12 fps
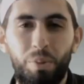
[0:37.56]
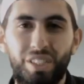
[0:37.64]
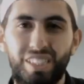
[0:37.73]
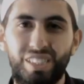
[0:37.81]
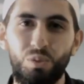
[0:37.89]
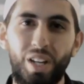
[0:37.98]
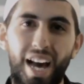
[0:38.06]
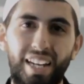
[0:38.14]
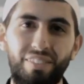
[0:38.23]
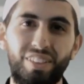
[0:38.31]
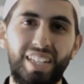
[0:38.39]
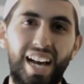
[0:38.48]
but you're still not
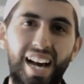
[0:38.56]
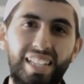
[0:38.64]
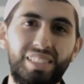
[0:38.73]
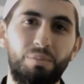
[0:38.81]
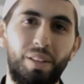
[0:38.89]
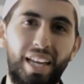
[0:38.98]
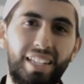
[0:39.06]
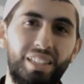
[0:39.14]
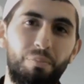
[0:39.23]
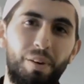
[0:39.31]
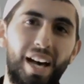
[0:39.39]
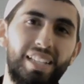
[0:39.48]
even contemplating
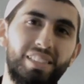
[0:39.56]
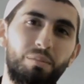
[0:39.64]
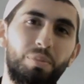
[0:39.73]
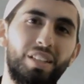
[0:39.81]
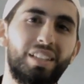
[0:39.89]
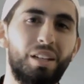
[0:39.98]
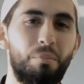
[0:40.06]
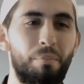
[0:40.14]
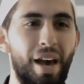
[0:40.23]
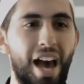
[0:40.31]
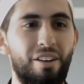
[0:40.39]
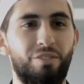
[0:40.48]
the possibility of
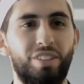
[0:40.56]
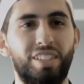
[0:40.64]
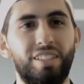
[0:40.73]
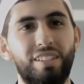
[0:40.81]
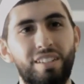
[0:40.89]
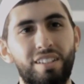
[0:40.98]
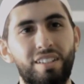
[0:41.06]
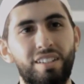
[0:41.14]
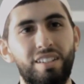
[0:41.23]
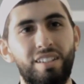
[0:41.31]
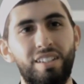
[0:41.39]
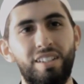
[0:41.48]
marrying.
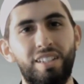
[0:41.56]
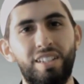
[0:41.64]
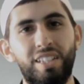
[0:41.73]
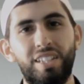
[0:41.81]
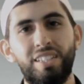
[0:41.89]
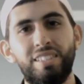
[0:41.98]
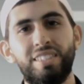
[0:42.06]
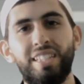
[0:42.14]
See,